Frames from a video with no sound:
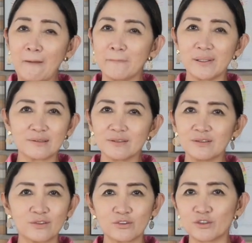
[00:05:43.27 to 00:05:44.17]
but
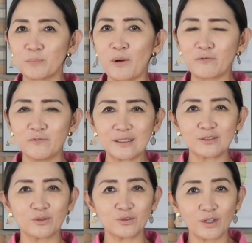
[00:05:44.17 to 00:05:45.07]
this is just
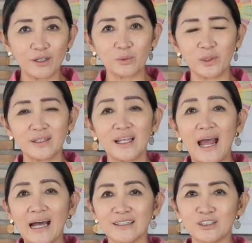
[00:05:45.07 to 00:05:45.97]
perfect to start with,
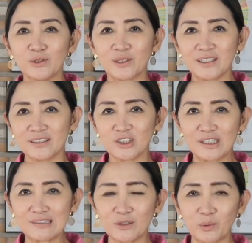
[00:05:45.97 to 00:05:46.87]
and then you can
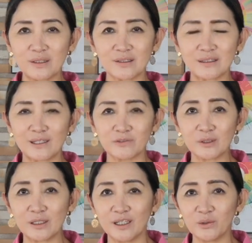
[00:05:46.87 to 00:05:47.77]
adjust the sweetness
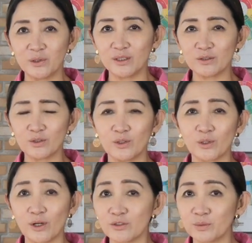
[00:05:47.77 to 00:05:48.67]
level according to your
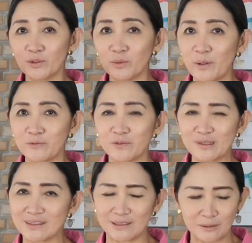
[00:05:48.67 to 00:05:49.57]
customer's
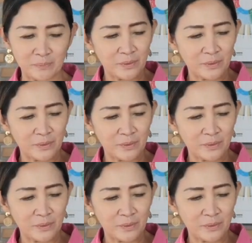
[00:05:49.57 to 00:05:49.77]
preferences.